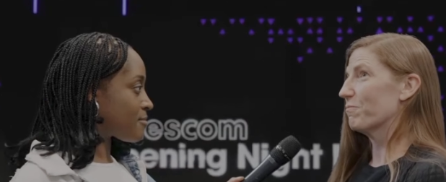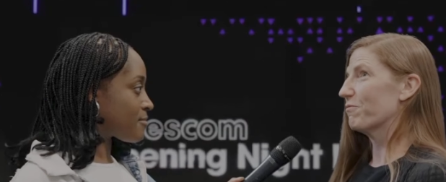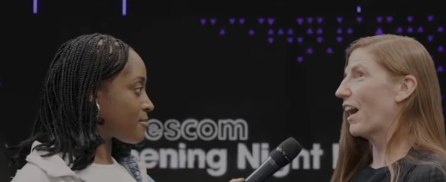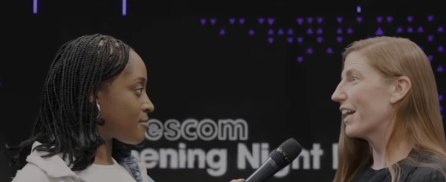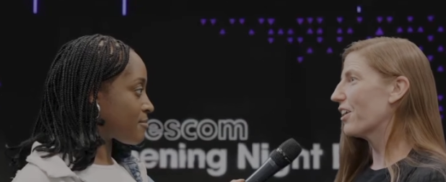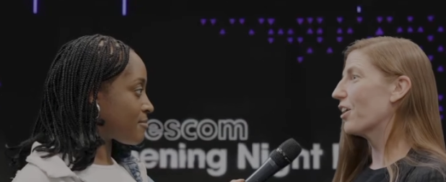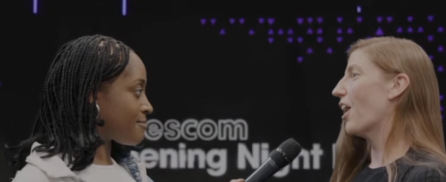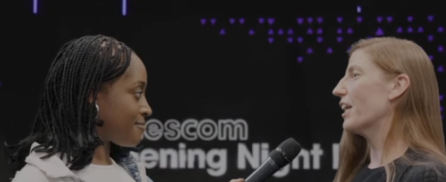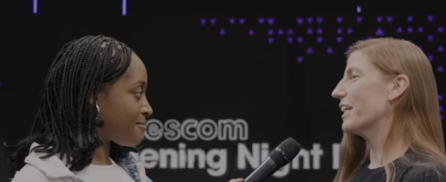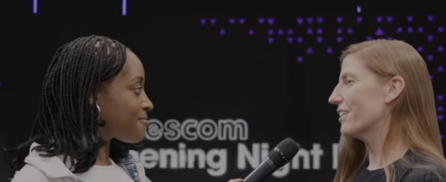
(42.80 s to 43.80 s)
Speaker 1: find our
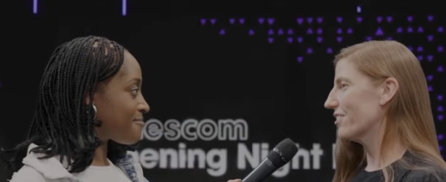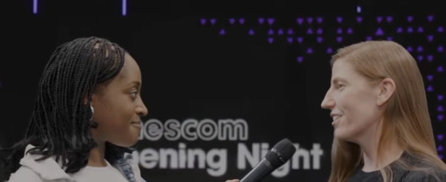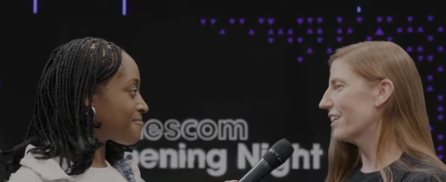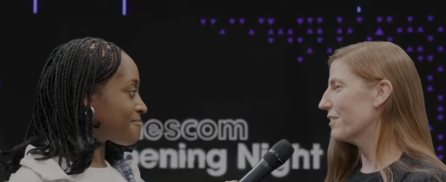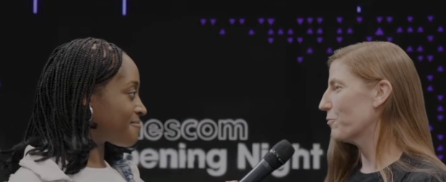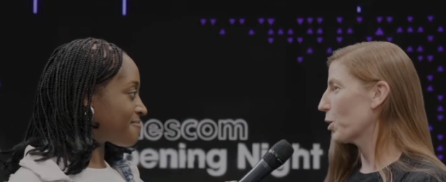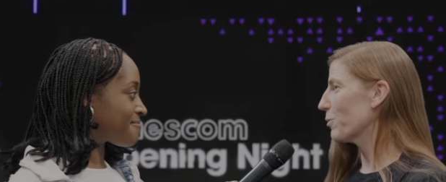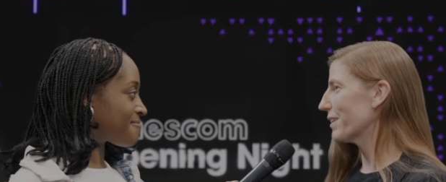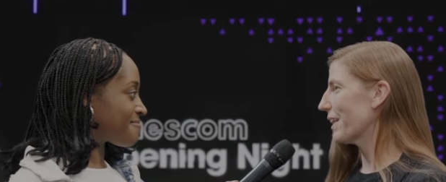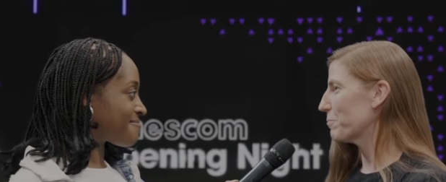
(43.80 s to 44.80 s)
audience and work
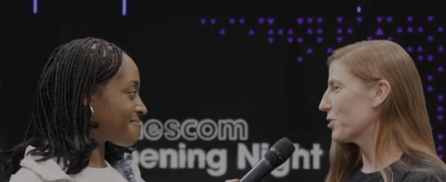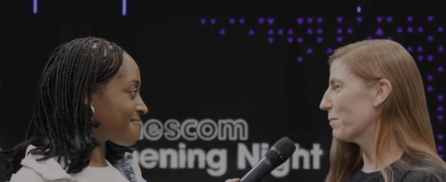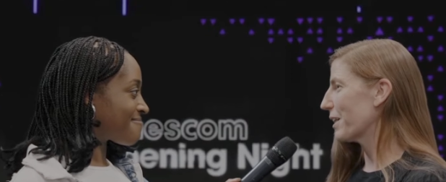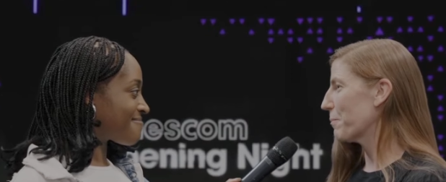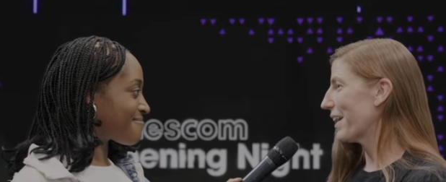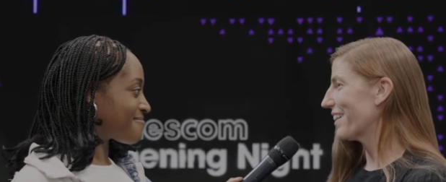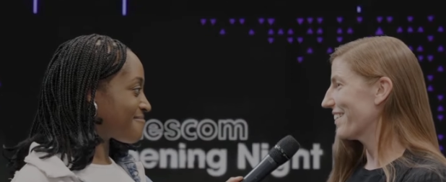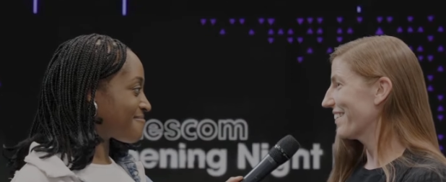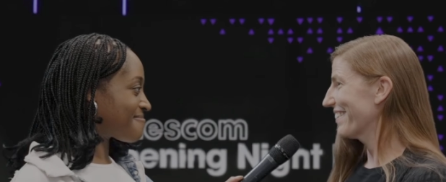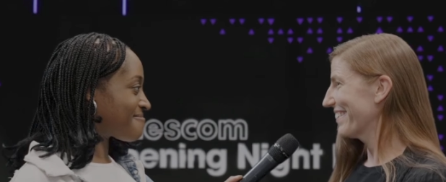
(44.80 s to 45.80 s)
with them to make it better.
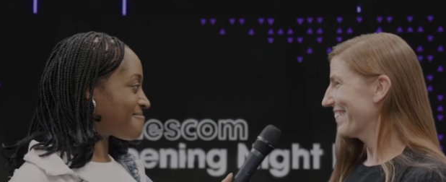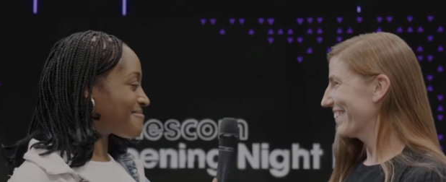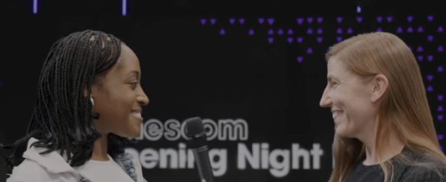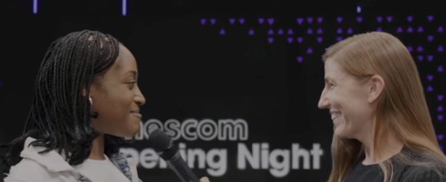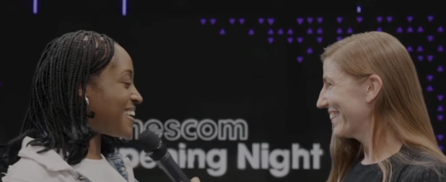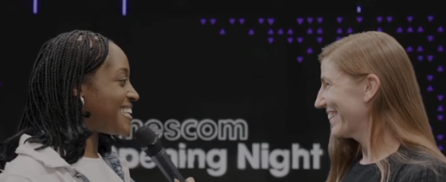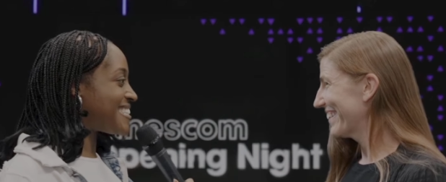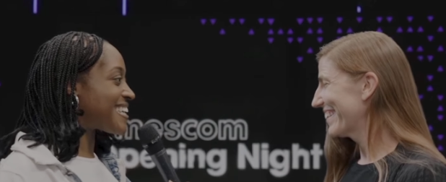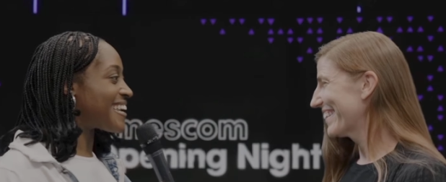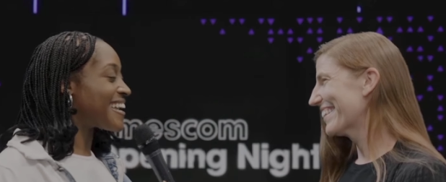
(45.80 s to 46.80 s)

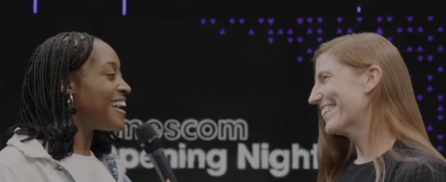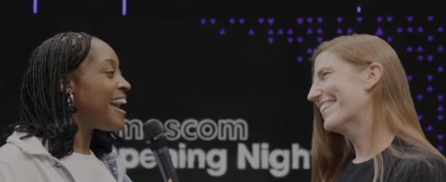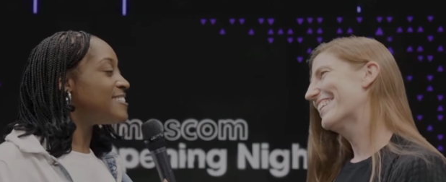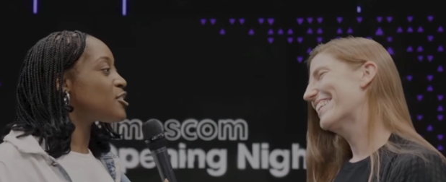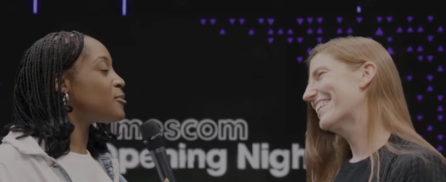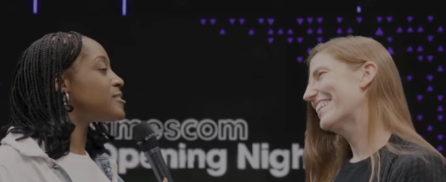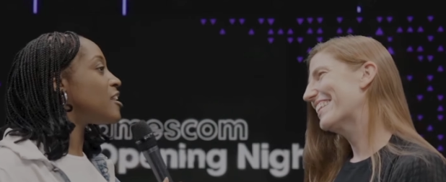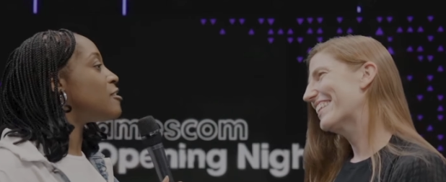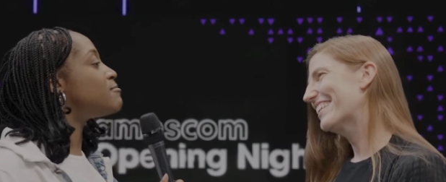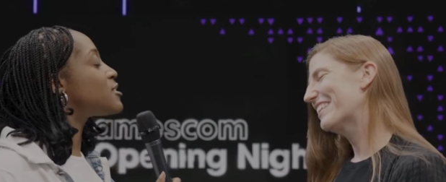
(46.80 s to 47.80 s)
Speaker 2: Amazing. And so in
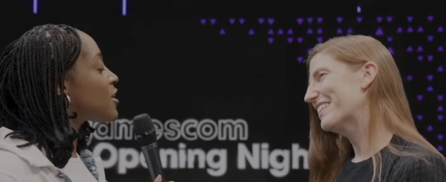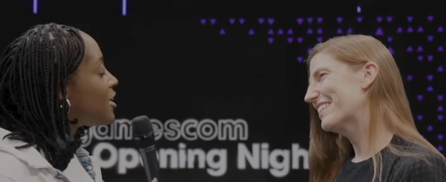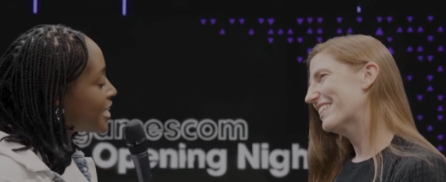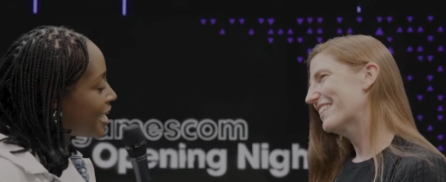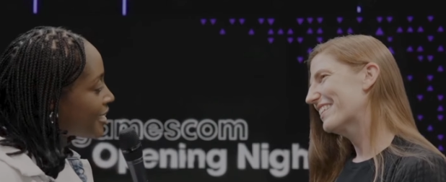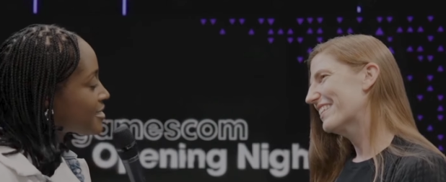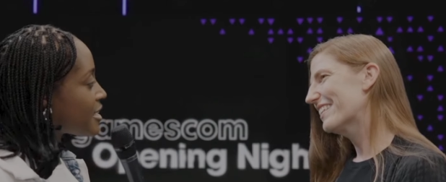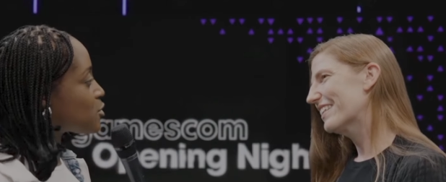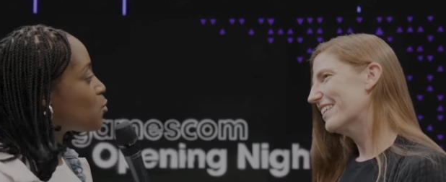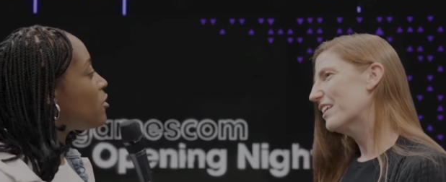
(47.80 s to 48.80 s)
terms of early
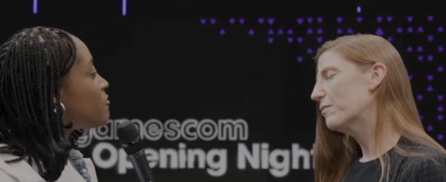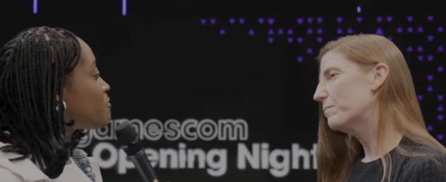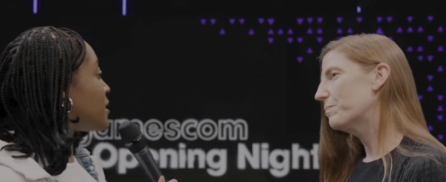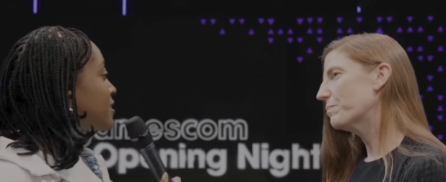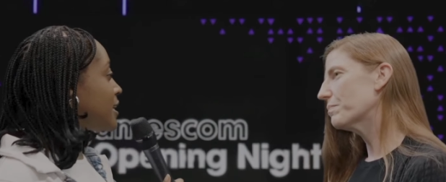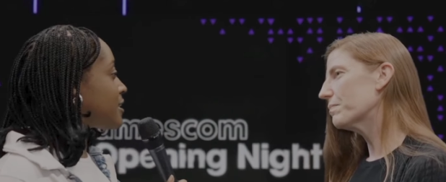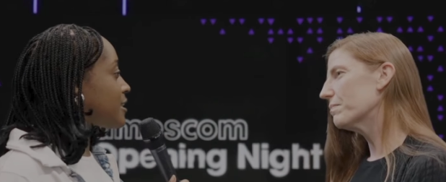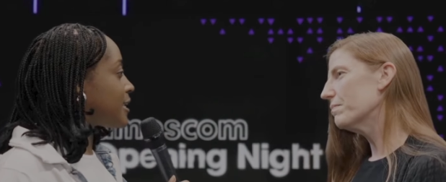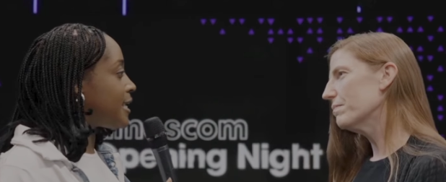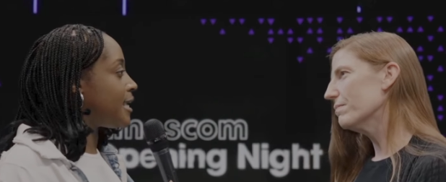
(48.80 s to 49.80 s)
access, what have been like the
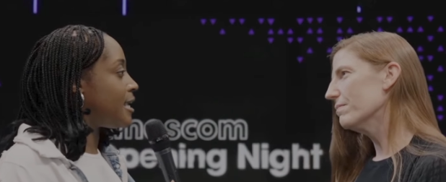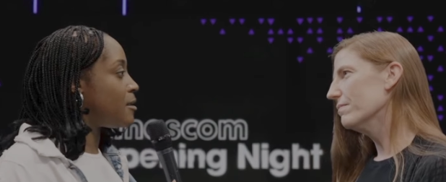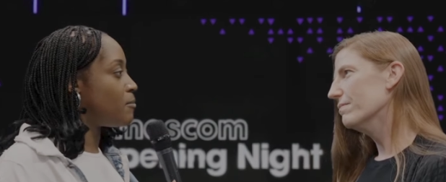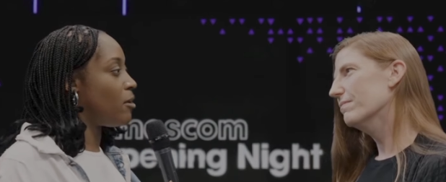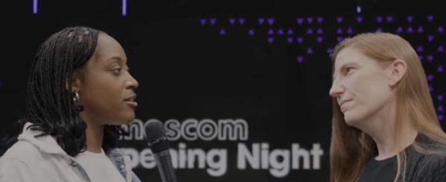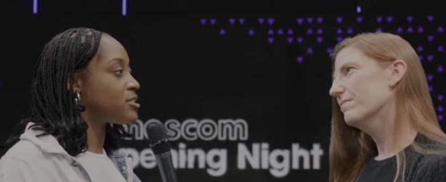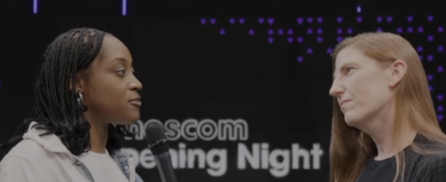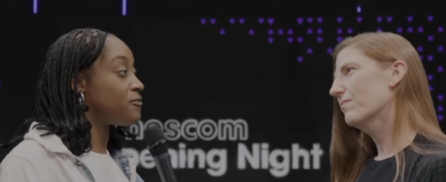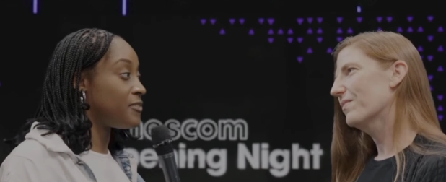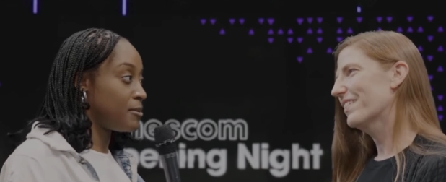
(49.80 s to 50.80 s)
key parts of
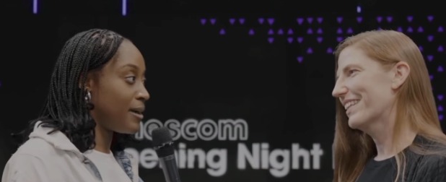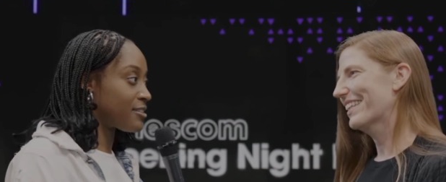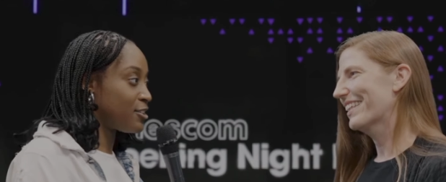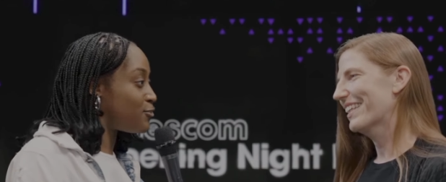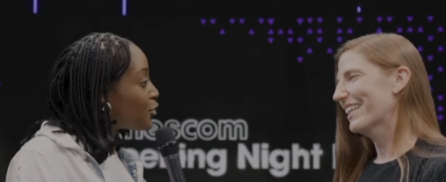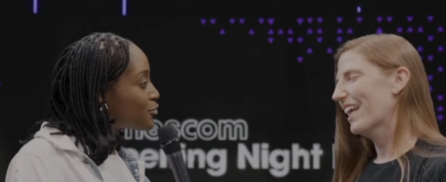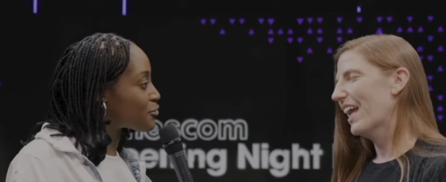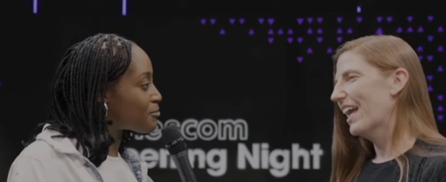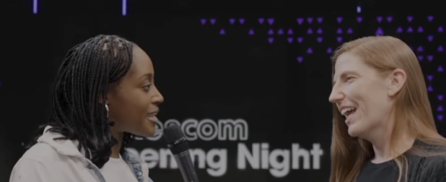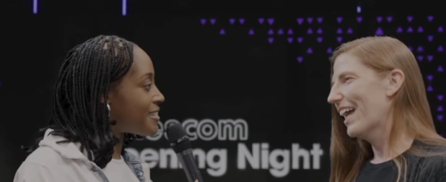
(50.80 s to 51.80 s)
feedback that you've gotten
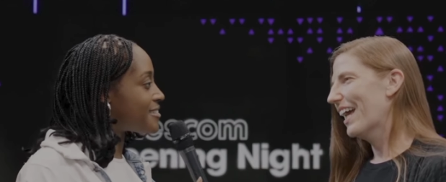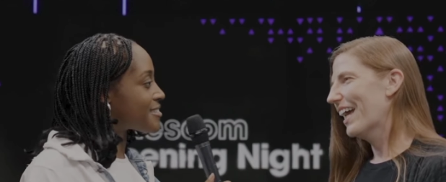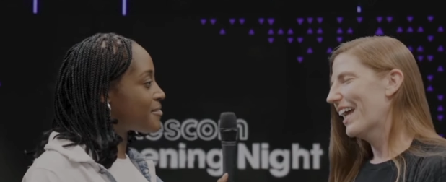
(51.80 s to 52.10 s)
from players?